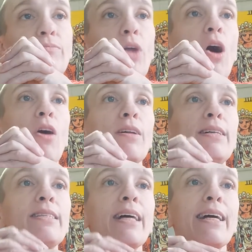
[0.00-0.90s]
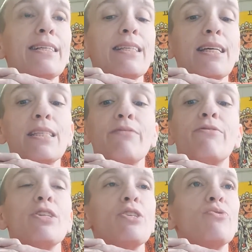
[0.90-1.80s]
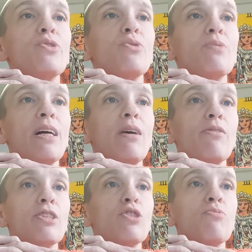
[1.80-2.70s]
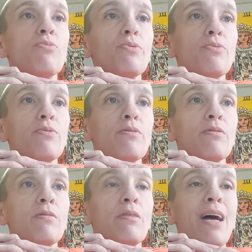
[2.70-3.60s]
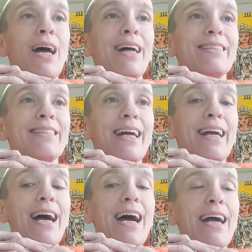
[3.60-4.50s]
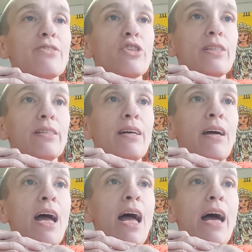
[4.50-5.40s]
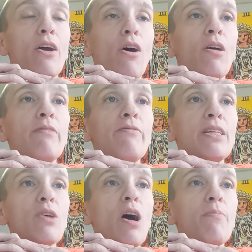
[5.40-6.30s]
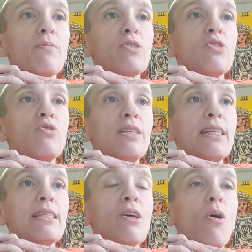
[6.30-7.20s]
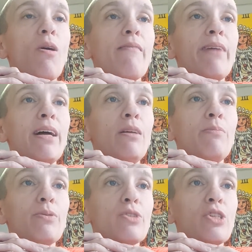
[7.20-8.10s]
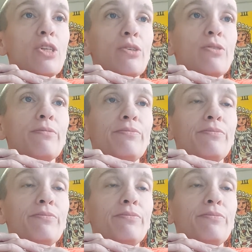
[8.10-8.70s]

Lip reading: All it takes is for you to tell the truth and take action. And all of these opportunities are available to you.